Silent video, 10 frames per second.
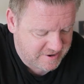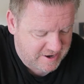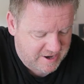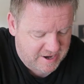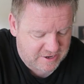
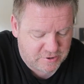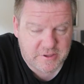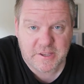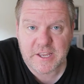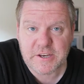
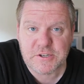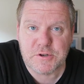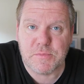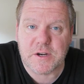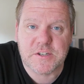Not that they can
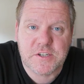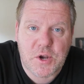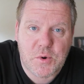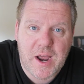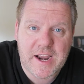do much.
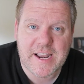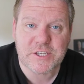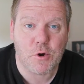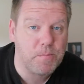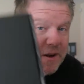So
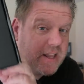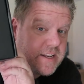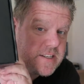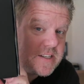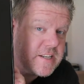let's open
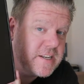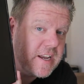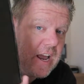this